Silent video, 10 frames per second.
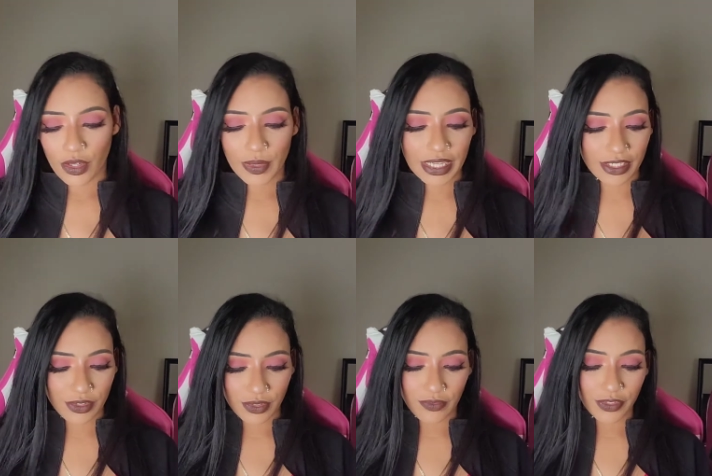okay
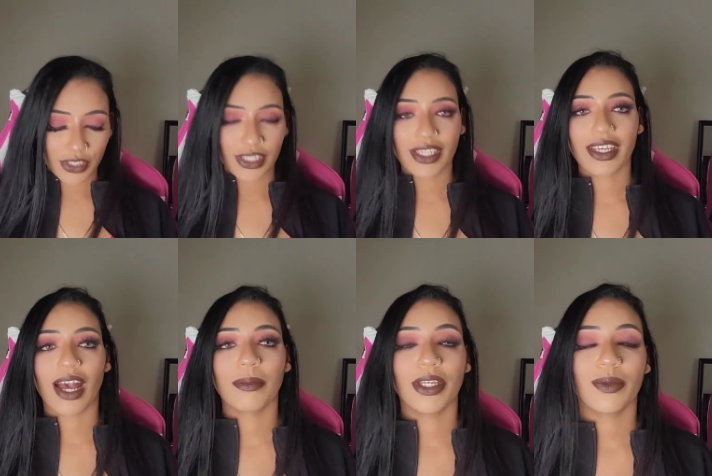so the first thing he
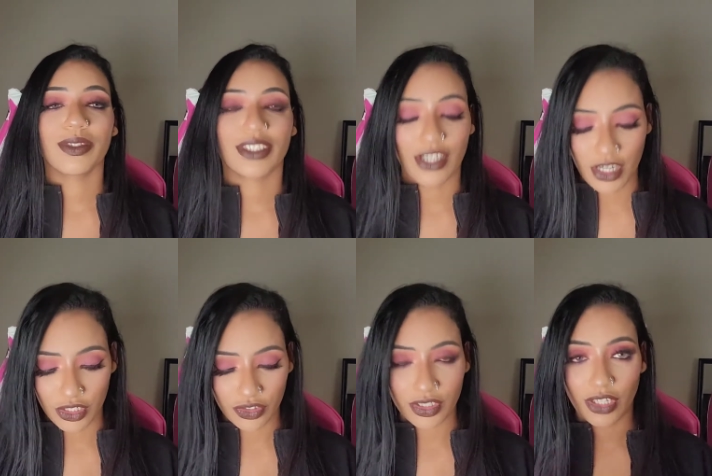got me was a hundred